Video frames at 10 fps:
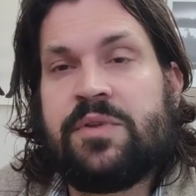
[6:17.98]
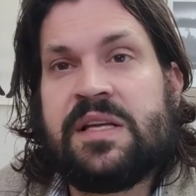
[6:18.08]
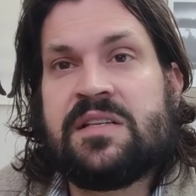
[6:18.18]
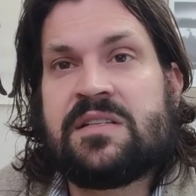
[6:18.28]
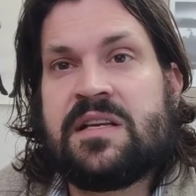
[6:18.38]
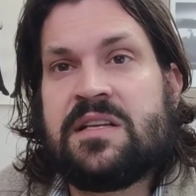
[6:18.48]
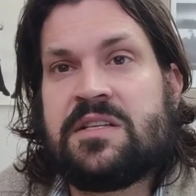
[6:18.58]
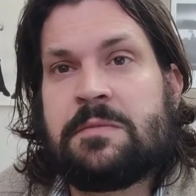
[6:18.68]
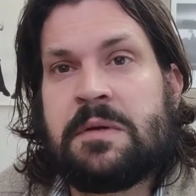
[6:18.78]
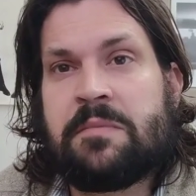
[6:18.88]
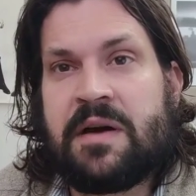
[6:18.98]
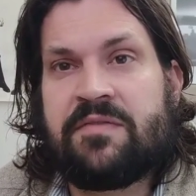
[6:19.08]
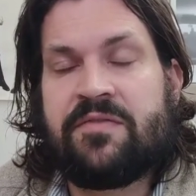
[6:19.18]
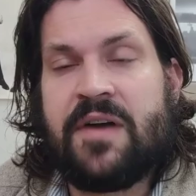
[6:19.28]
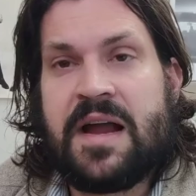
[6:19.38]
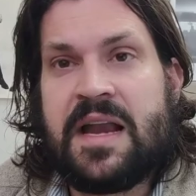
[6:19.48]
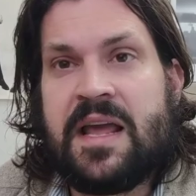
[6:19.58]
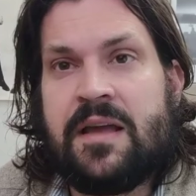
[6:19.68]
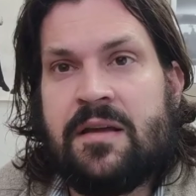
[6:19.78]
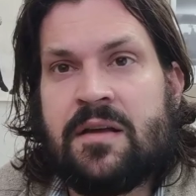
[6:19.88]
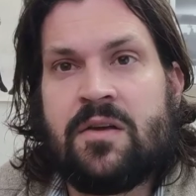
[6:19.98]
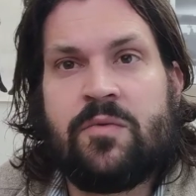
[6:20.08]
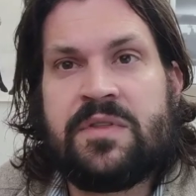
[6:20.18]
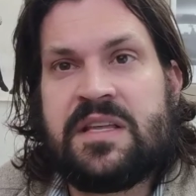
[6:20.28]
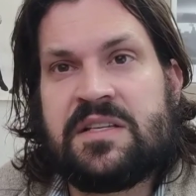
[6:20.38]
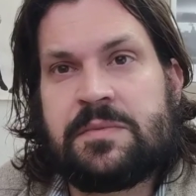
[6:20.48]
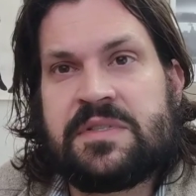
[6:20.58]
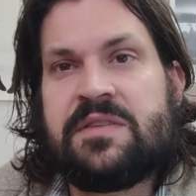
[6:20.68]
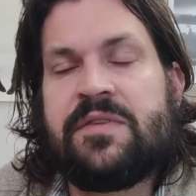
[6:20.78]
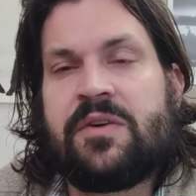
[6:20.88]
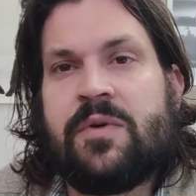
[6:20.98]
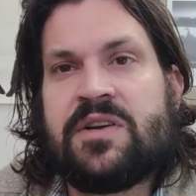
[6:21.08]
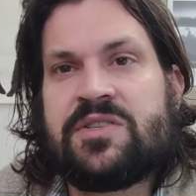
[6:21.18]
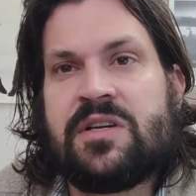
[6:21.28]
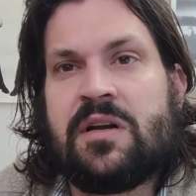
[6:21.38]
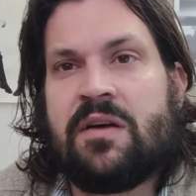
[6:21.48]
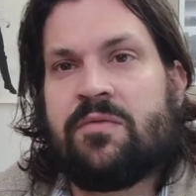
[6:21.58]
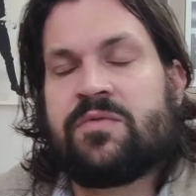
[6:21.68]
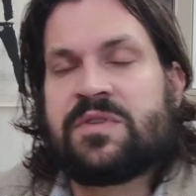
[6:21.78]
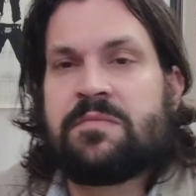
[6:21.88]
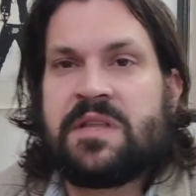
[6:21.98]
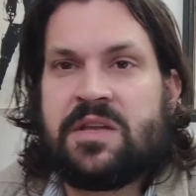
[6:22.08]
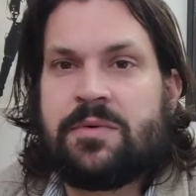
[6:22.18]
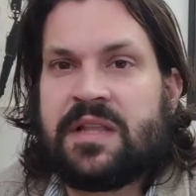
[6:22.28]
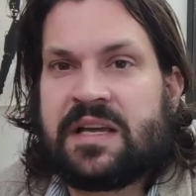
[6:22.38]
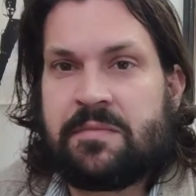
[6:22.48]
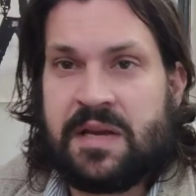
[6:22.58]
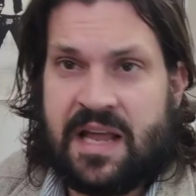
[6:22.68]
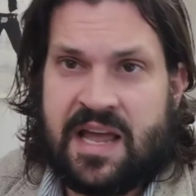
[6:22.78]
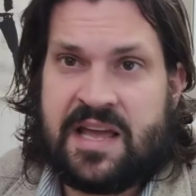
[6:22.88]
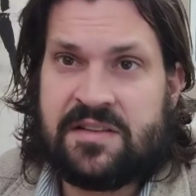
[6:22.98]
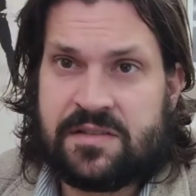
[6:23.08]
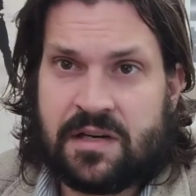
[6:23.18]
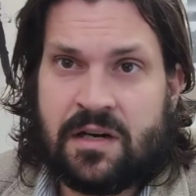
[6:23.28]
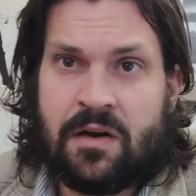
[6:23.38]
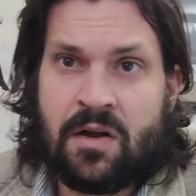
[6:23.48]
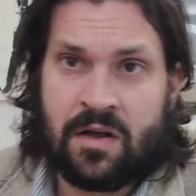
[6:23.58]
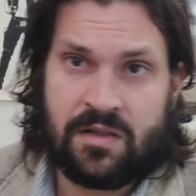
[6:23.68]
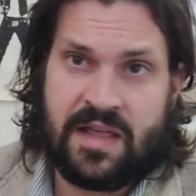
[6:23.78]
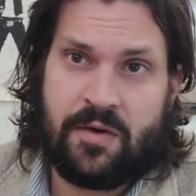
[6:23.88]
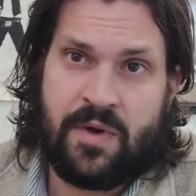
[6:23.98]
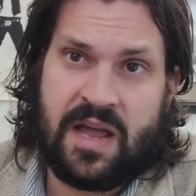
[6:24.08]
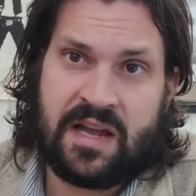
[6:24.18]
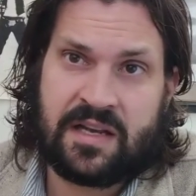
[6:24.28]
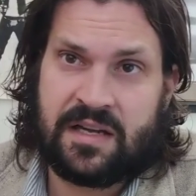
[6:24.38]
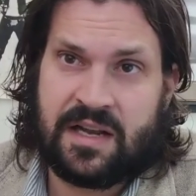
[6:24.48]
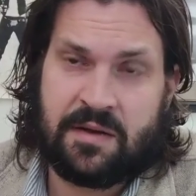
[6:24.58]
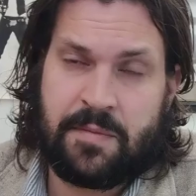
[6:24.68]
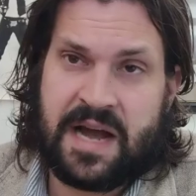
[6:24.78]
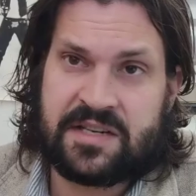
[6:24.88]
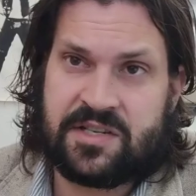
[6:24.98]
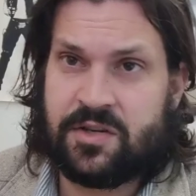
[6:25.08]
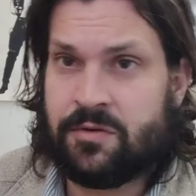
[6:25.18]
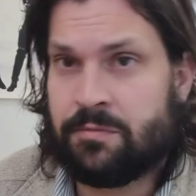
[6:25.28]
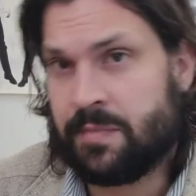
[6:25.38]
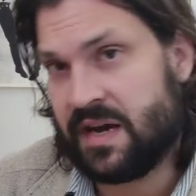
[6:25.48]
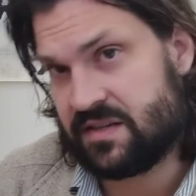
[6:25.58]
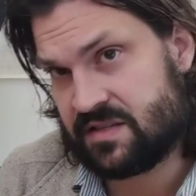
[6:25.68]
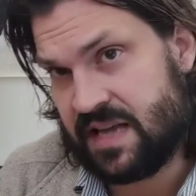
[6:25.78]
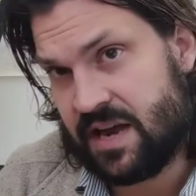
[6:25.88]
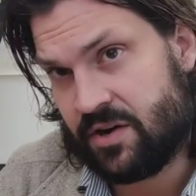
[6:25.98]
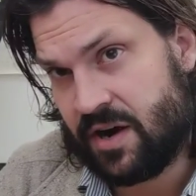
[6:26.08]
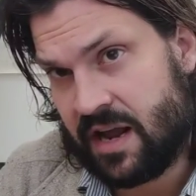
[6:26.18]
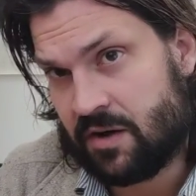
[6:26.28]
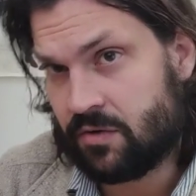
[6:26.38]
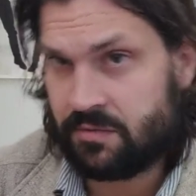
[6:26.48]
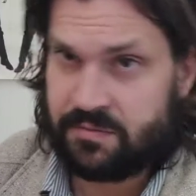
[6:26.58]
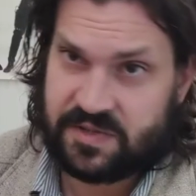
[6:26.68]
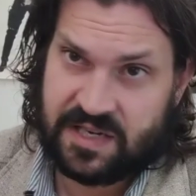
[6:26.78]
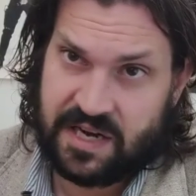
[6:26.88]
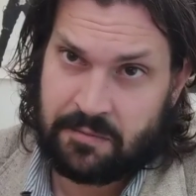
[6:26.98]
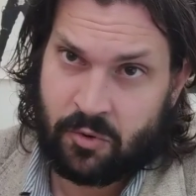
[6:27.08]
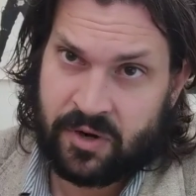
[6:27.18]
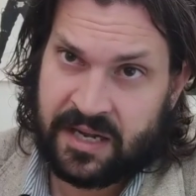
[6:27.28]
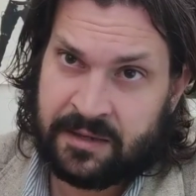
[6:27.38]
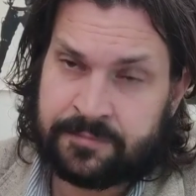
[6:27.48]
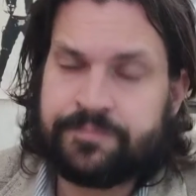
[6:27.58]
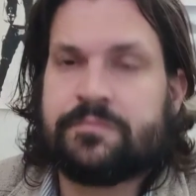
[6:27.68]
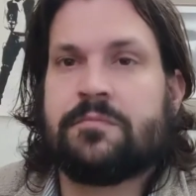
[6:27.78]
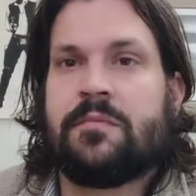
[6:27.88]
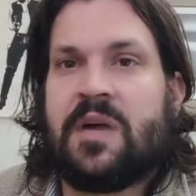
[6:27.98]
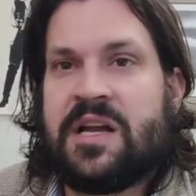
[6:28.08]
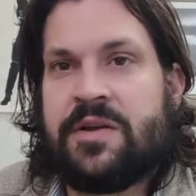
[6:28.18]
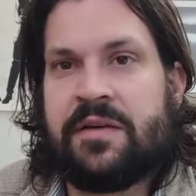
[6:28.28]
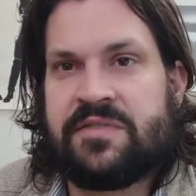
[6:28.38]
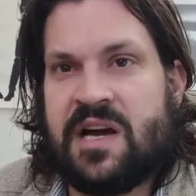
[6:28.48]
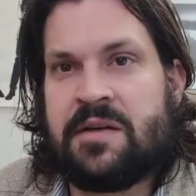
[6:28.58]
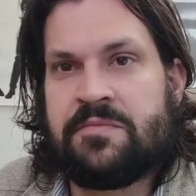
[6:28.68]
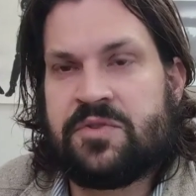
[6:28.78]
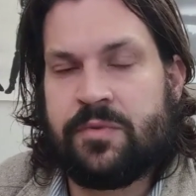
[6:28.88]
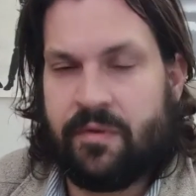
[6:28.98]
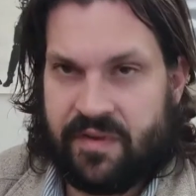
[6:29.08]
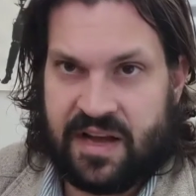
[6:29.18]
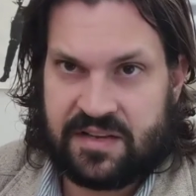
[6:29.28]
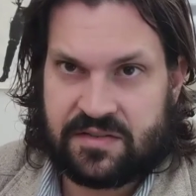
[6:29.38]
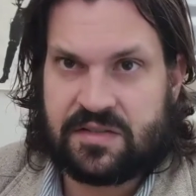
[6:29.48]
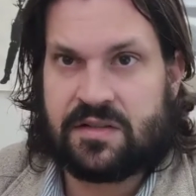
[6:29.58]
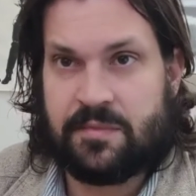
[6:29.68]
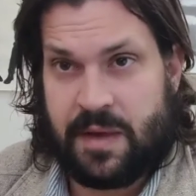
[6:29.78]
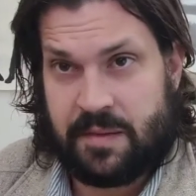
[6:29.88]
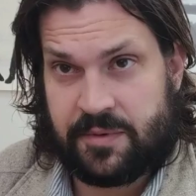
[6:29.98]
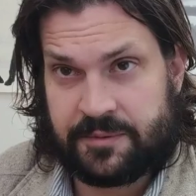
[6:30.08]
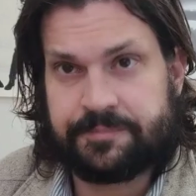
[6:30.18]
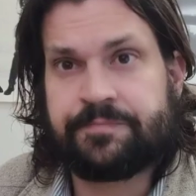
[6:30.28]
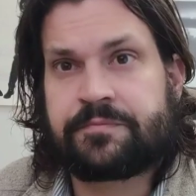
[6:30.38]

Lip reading: please send it to me by Friday with a specific question of something you would like me to answer. That way I can get it back to you by Saturday or Sunday morning, and you have time to revise the paper